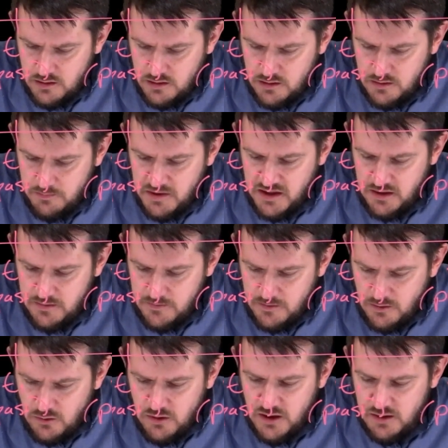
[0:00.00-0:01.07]
I mean,
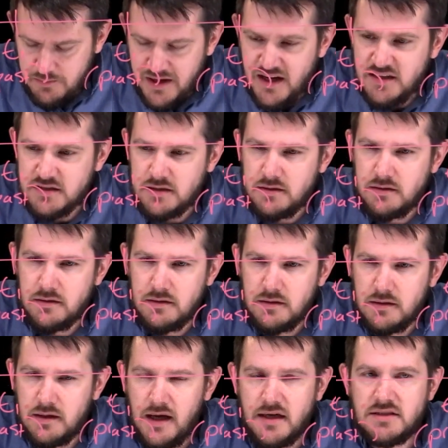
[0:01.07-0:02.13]
you can imagine
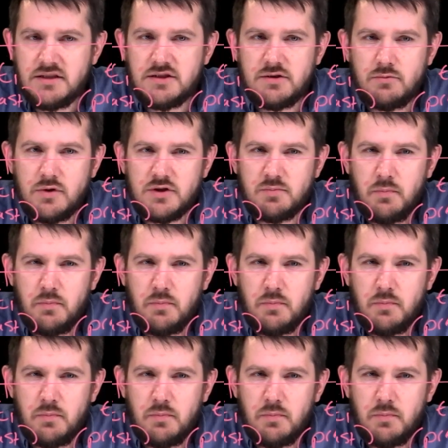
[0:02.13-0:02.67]
cases in which